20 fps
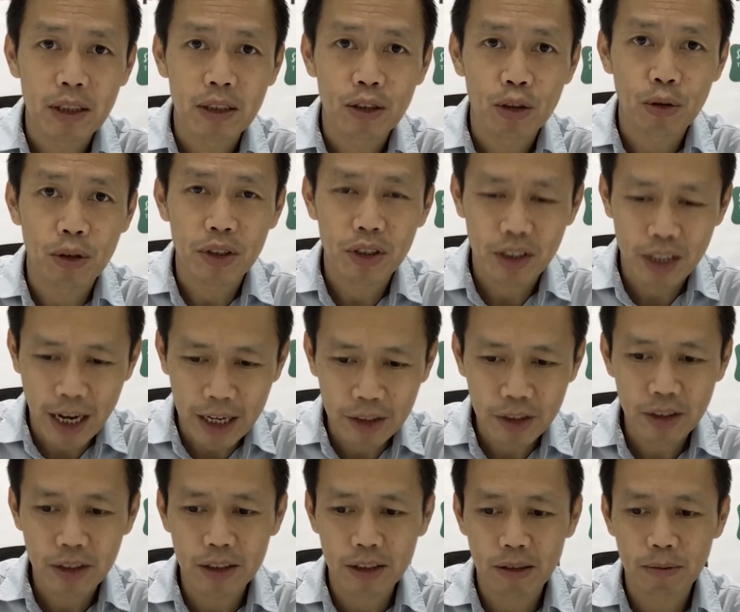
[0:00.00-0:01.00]
to a
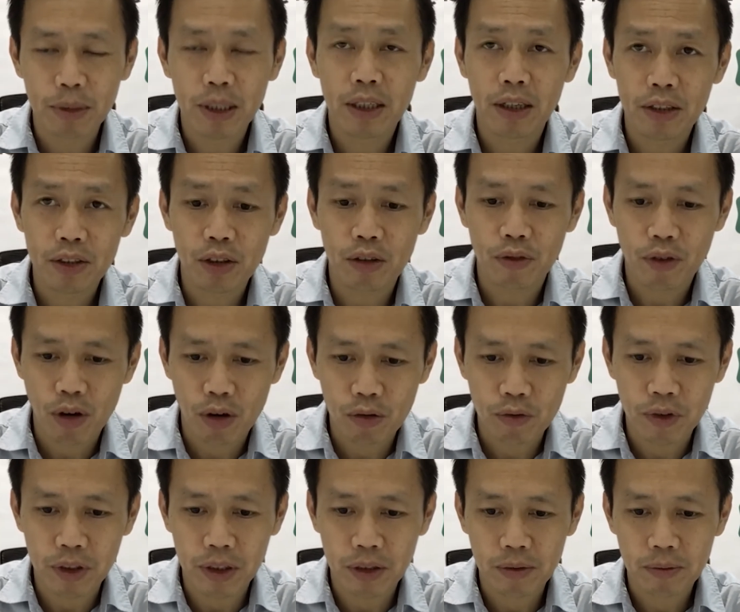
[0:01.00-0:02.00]
standstill because of
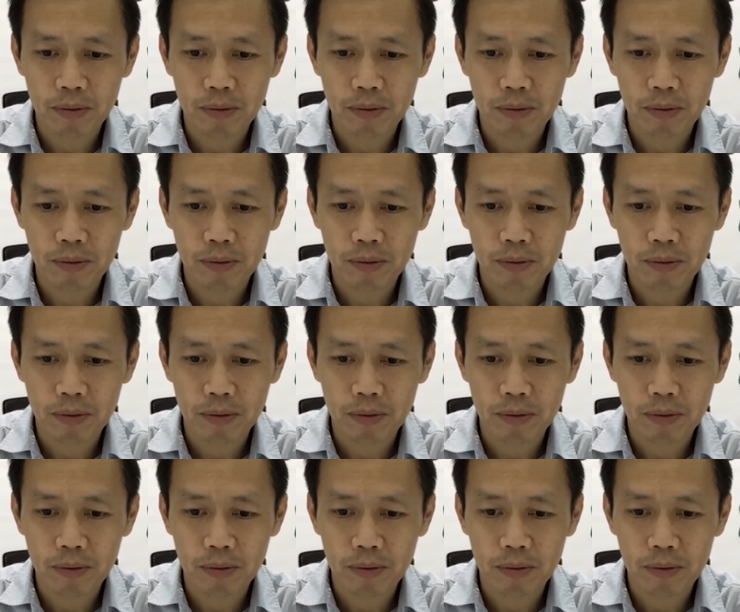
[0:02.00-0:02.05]
COVID.